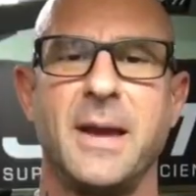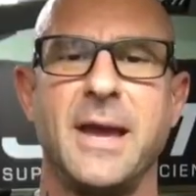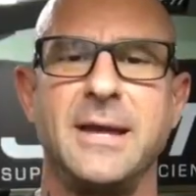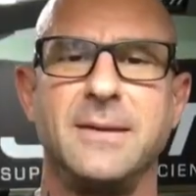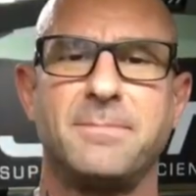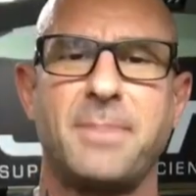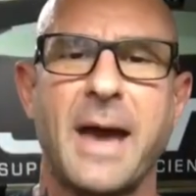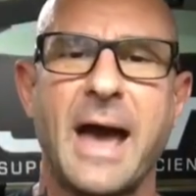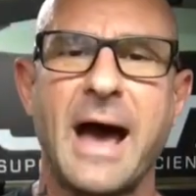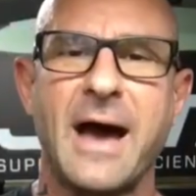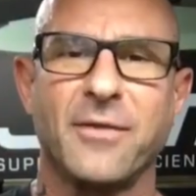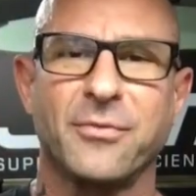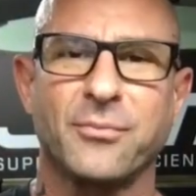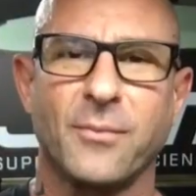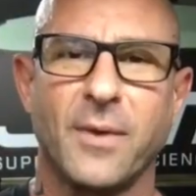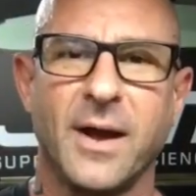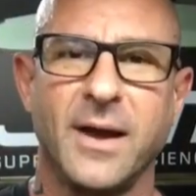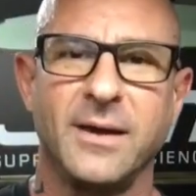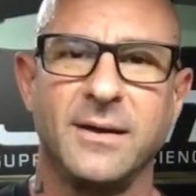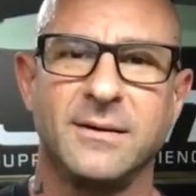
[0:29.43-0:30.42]
main
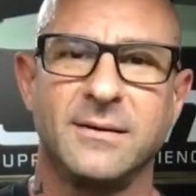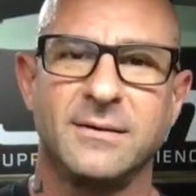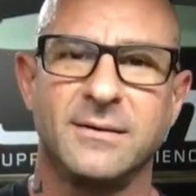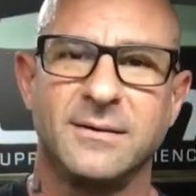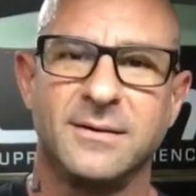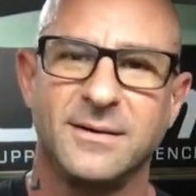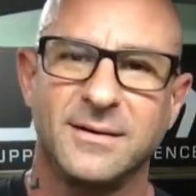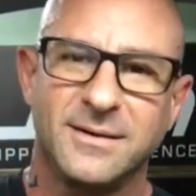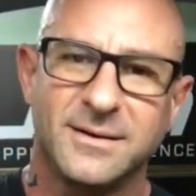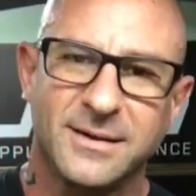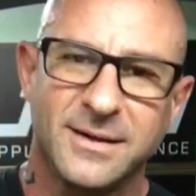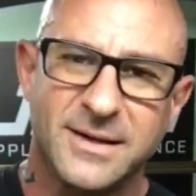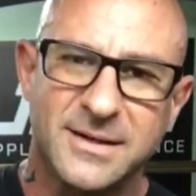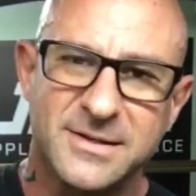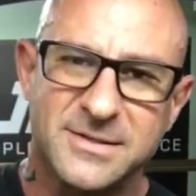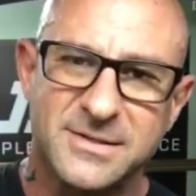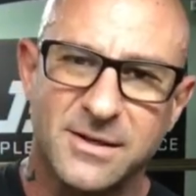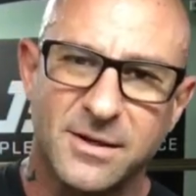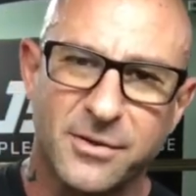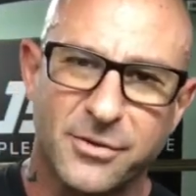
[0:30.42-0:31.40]
pathway
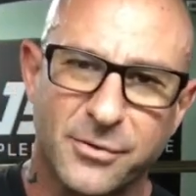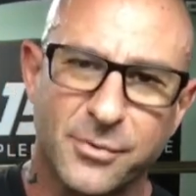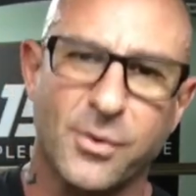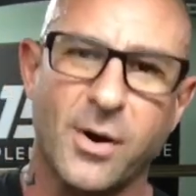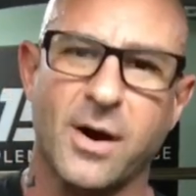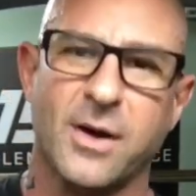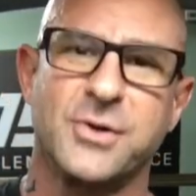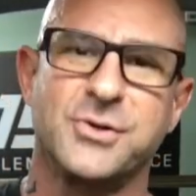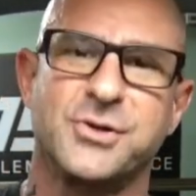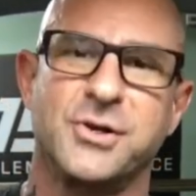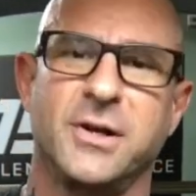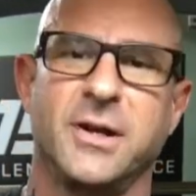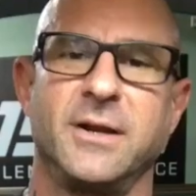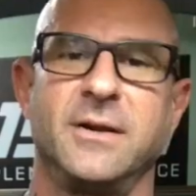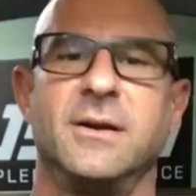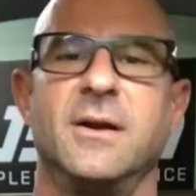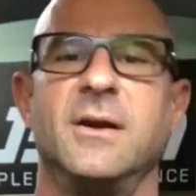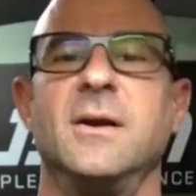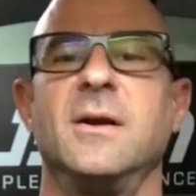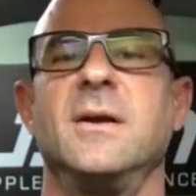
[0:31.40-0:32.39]
is through
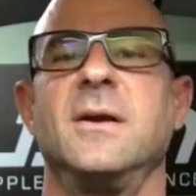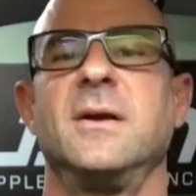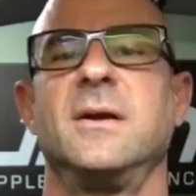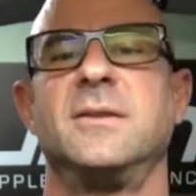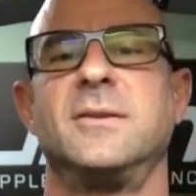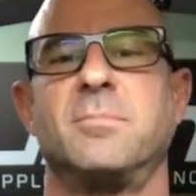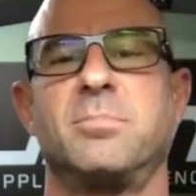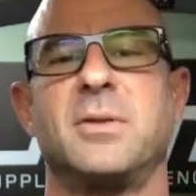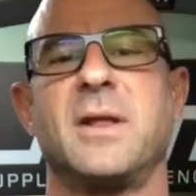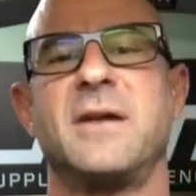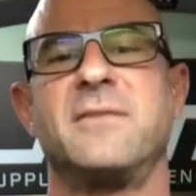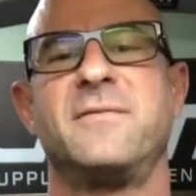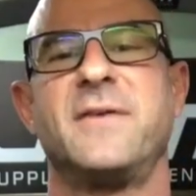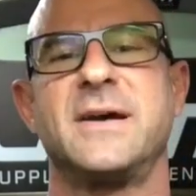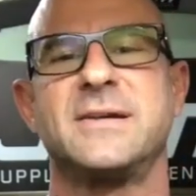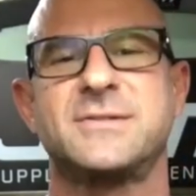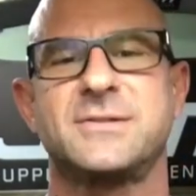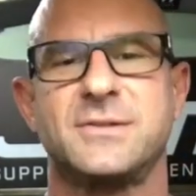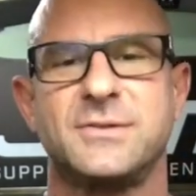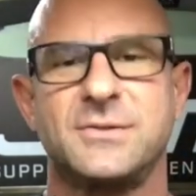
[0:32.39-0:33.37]
arginine. In the blood
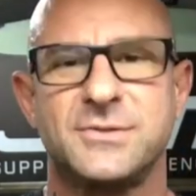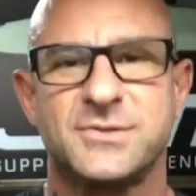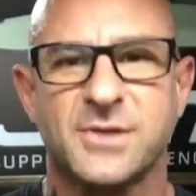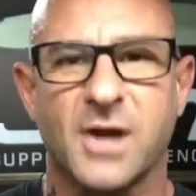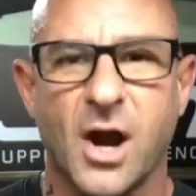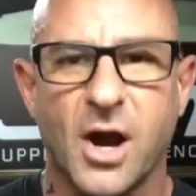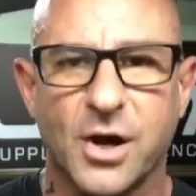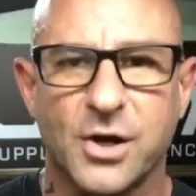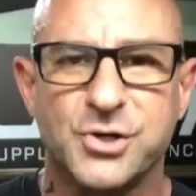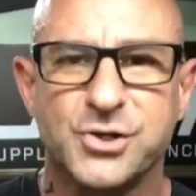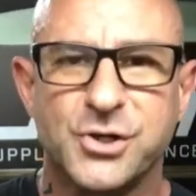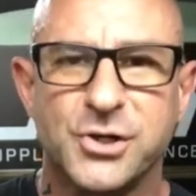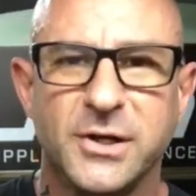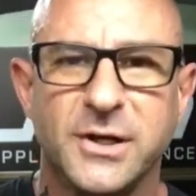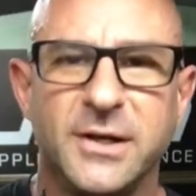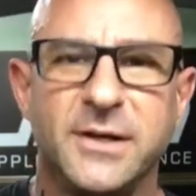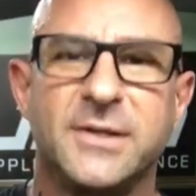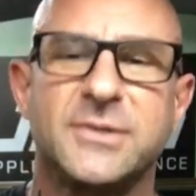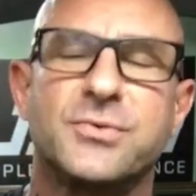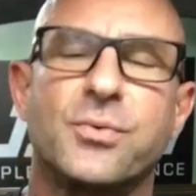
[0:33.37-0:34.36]
vessels,
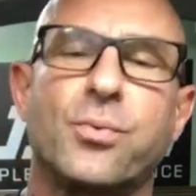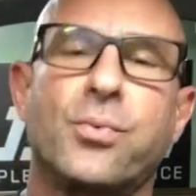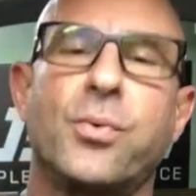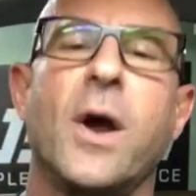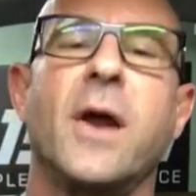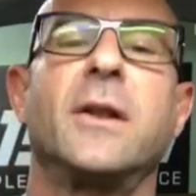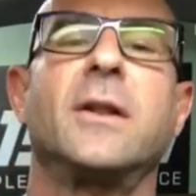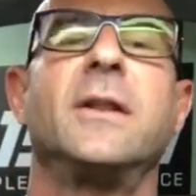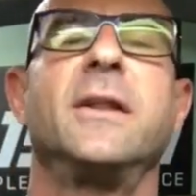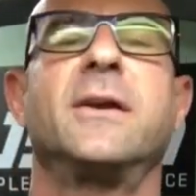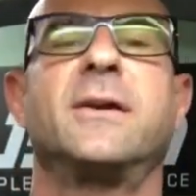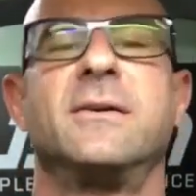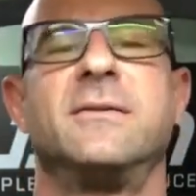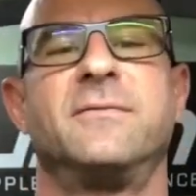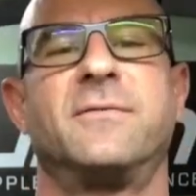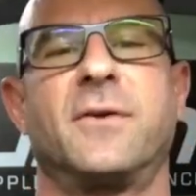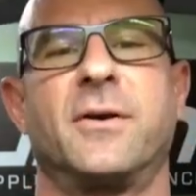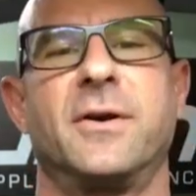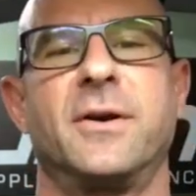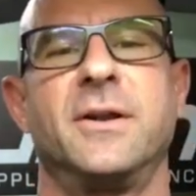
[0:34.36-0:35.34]
arginine is readily
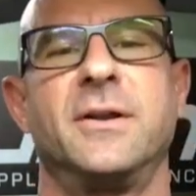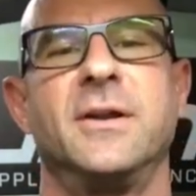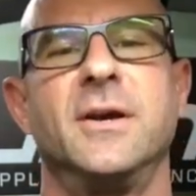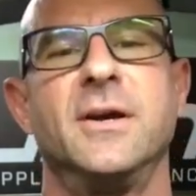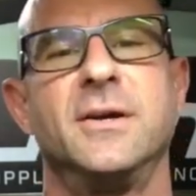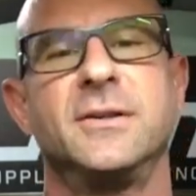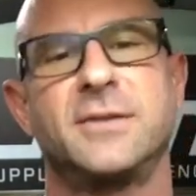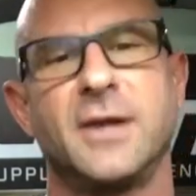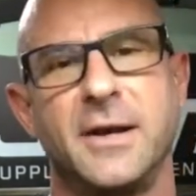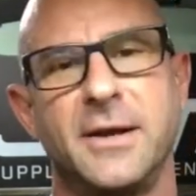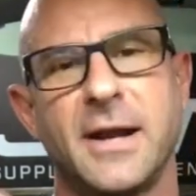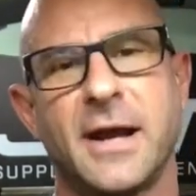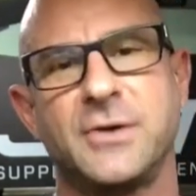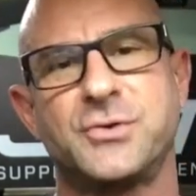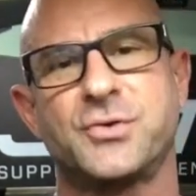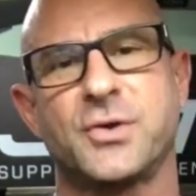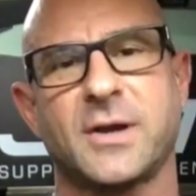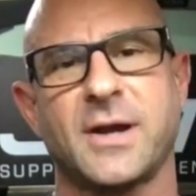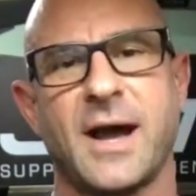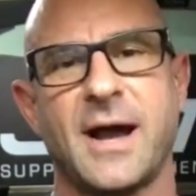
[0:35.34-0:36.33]
converted to
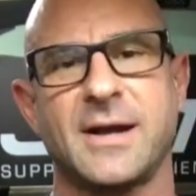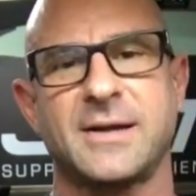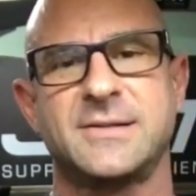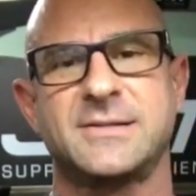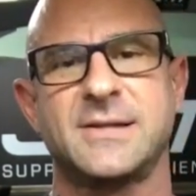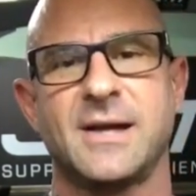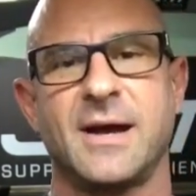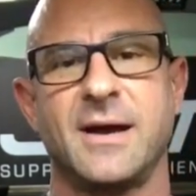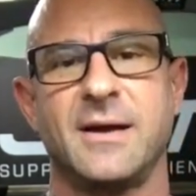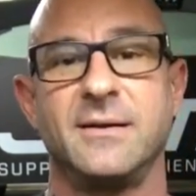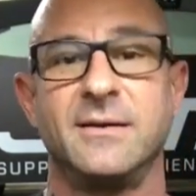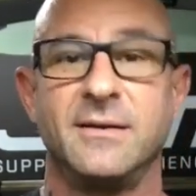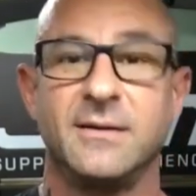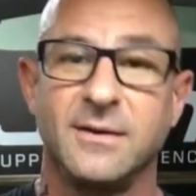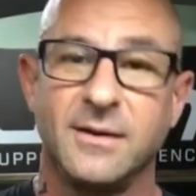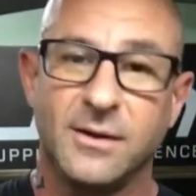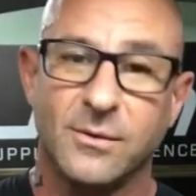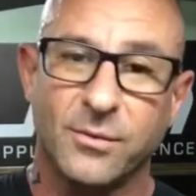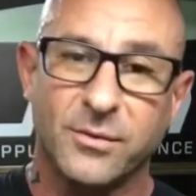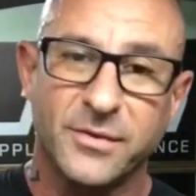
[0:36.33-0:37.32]
nitric oxide
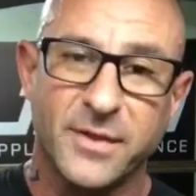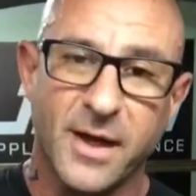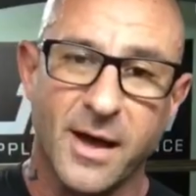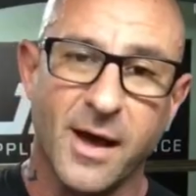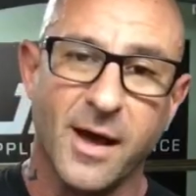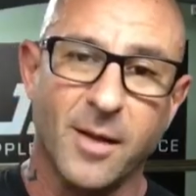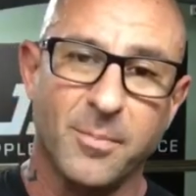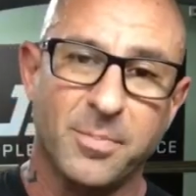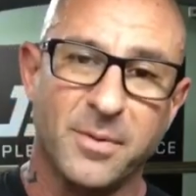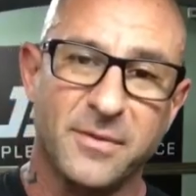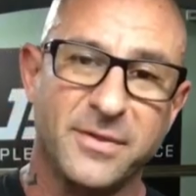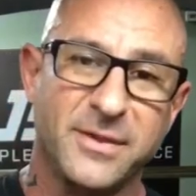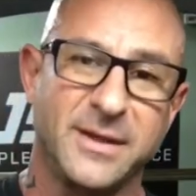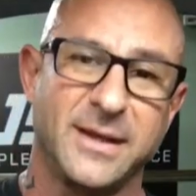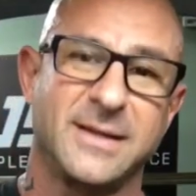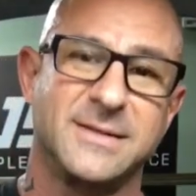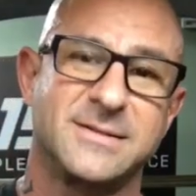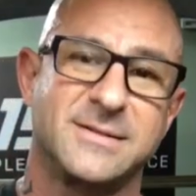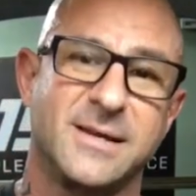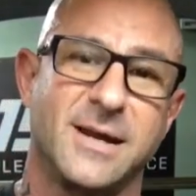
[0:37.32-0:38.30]
with the help of
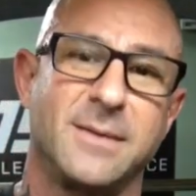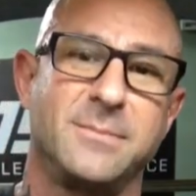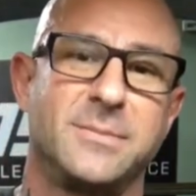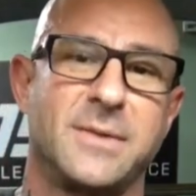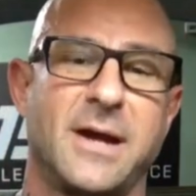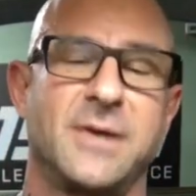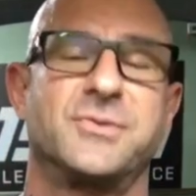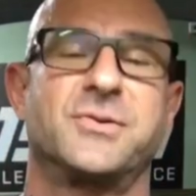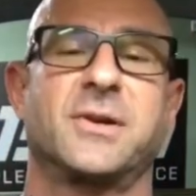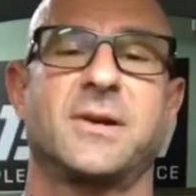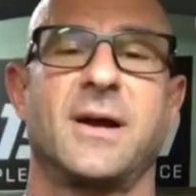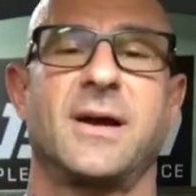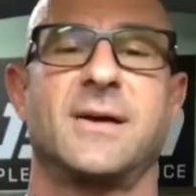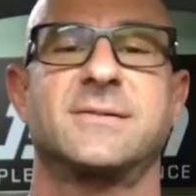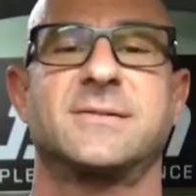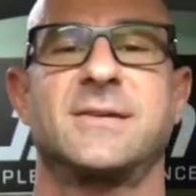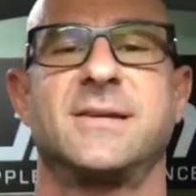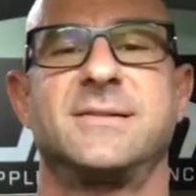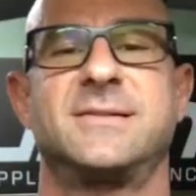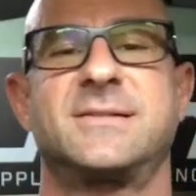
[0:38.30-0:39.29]
the enzyme nitric
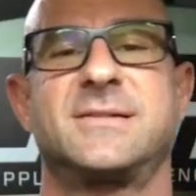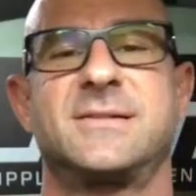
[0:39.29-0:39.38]
oxide